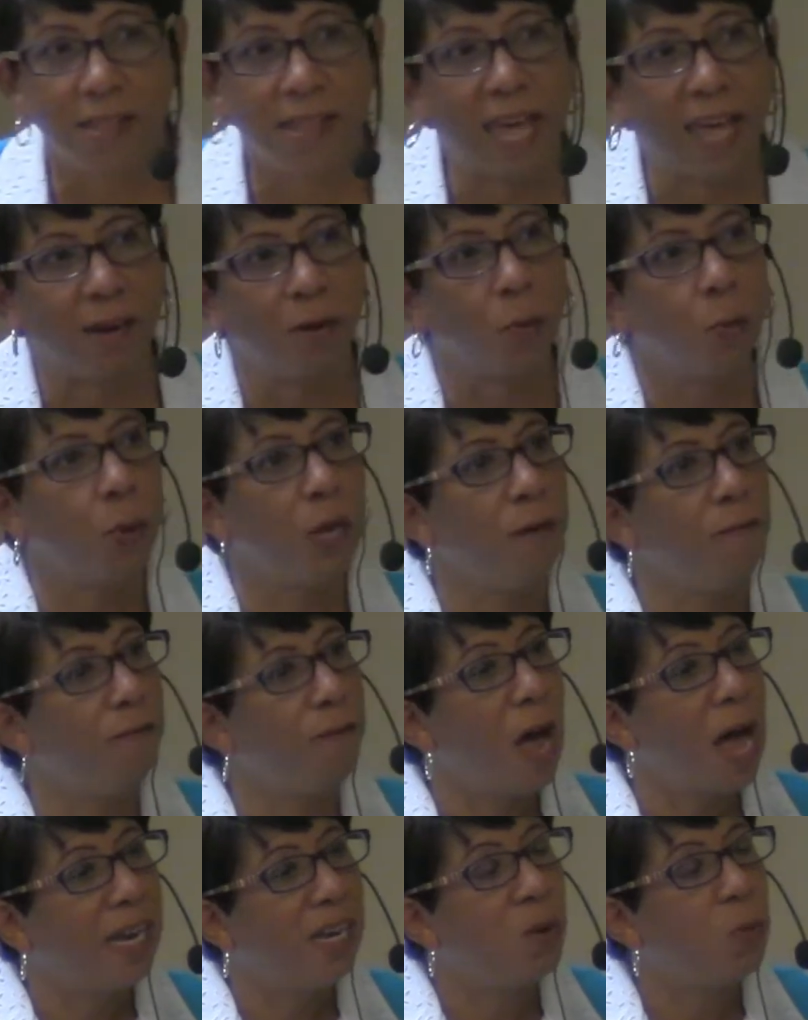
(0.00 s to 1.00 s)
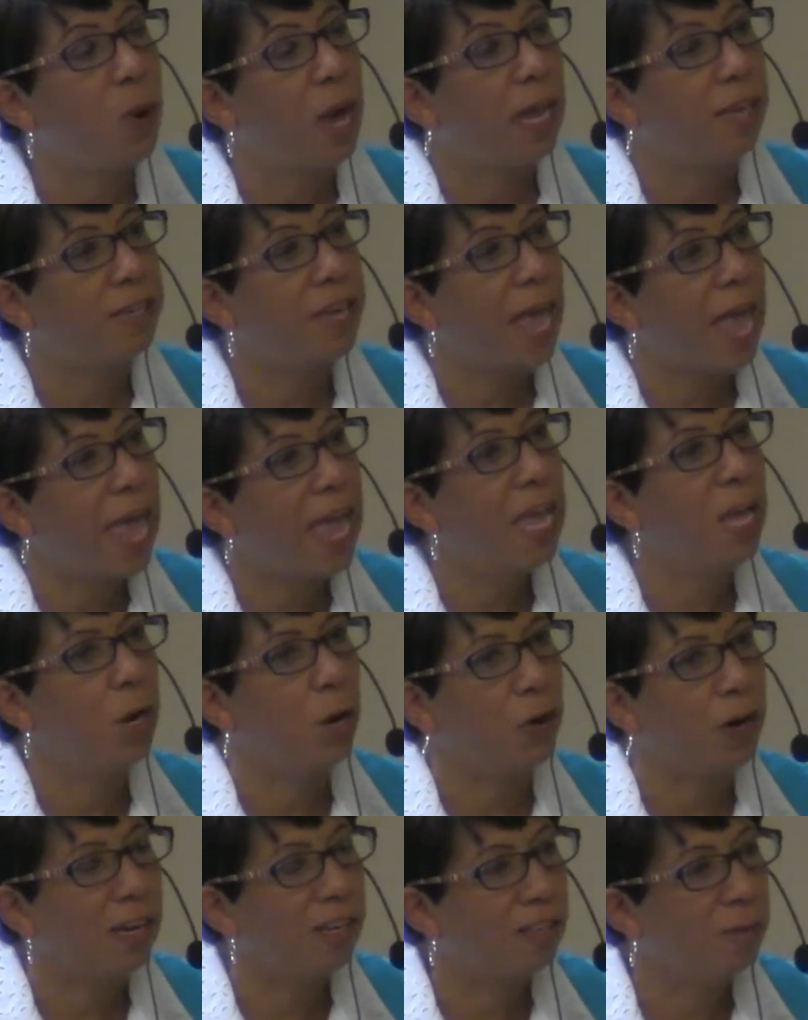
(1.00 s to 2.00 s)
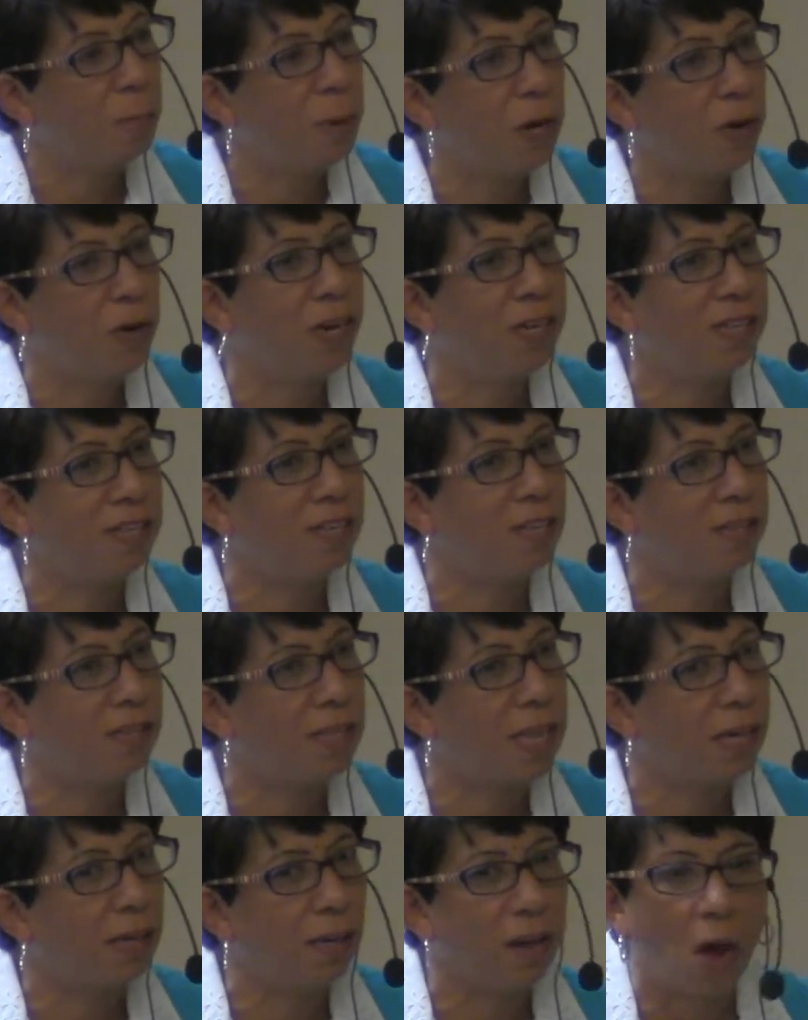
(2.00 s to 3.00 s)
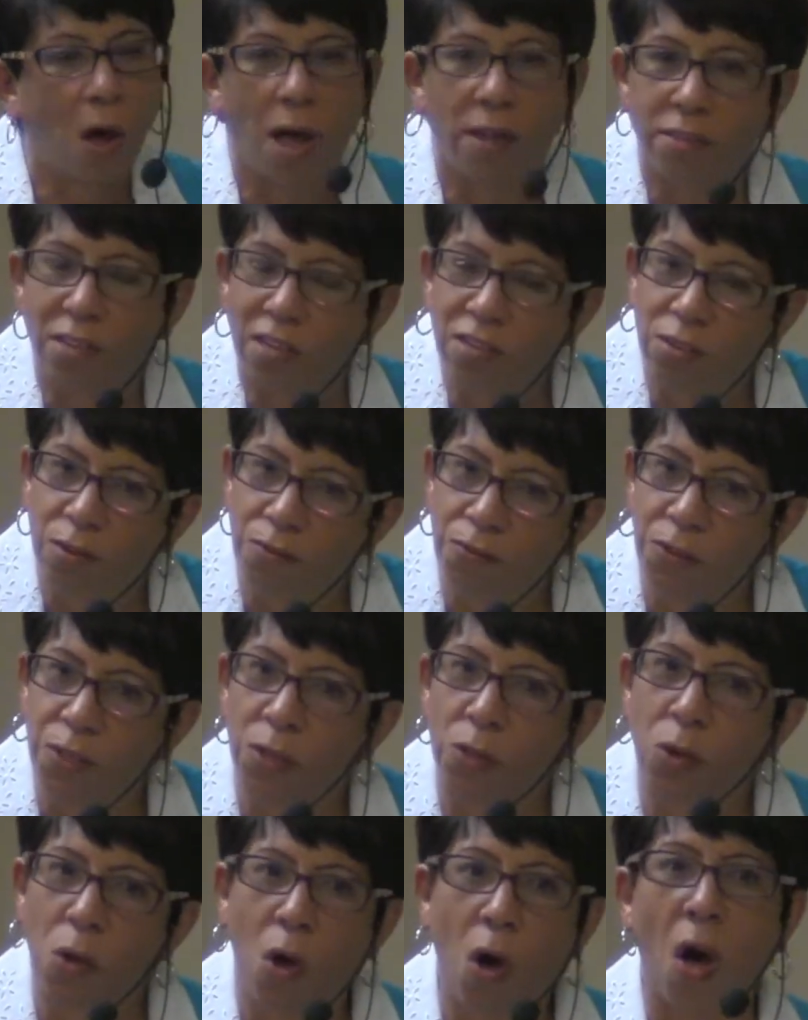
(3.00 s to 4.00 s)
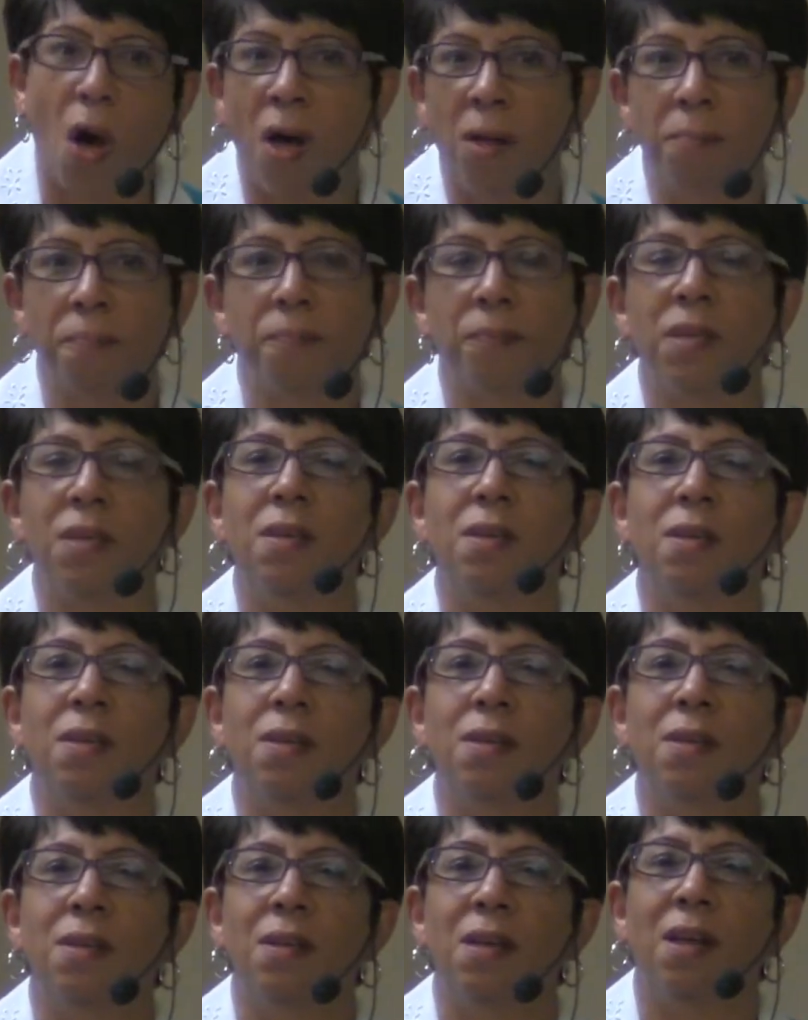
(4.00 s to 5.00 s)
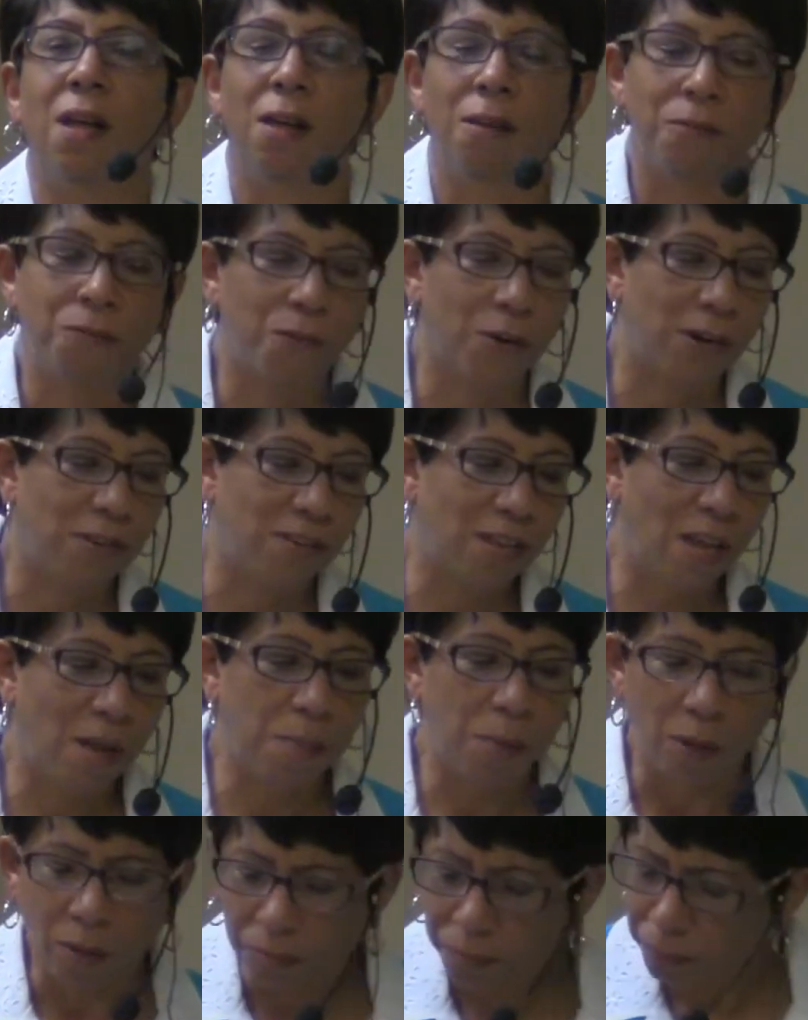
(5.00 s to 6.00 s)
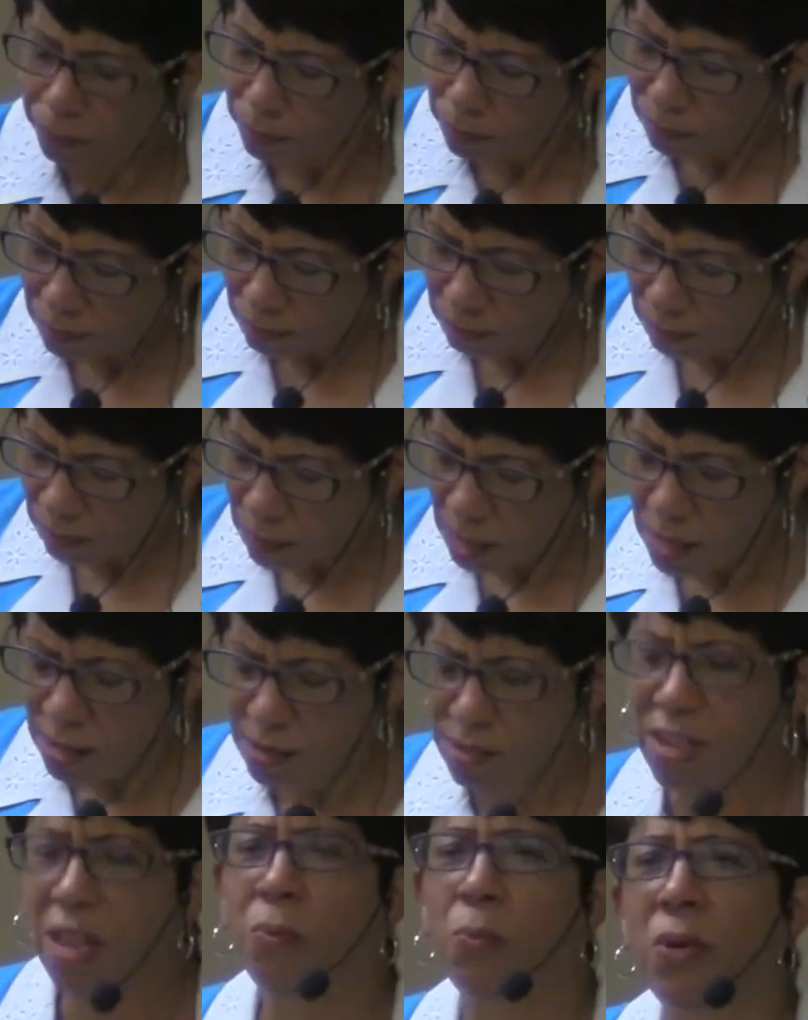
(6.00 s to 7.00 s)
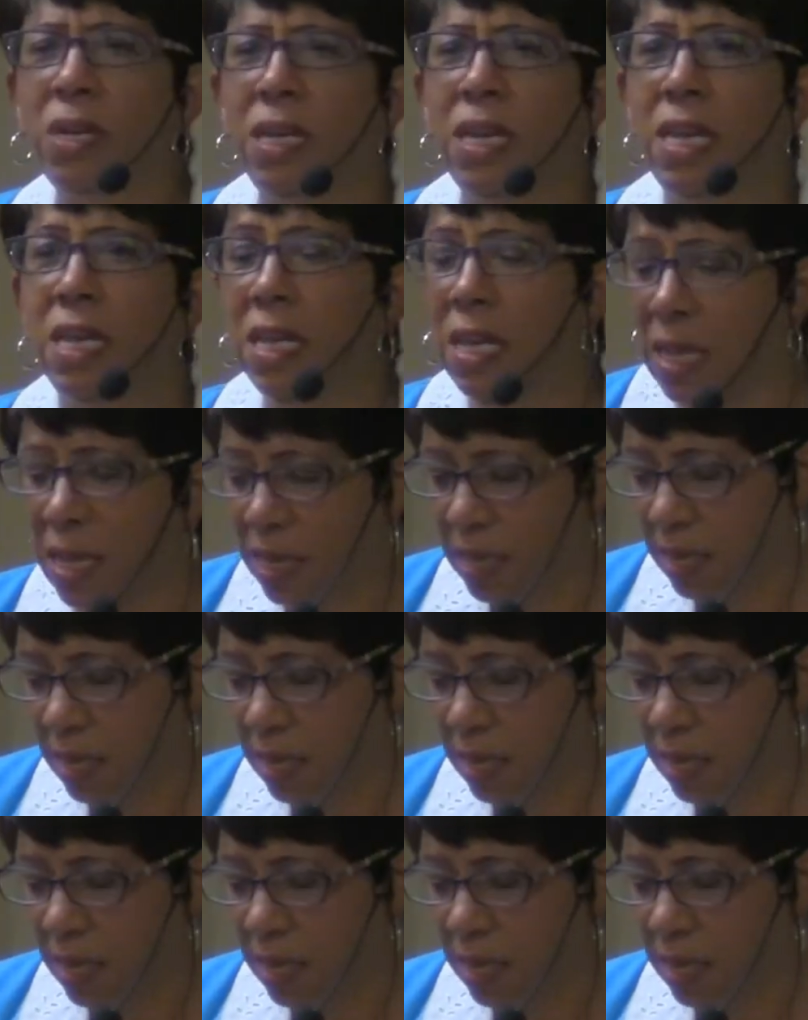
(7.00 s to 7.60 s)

that we find a way to anchor experiences that cause us to feel awe. For example, he said when he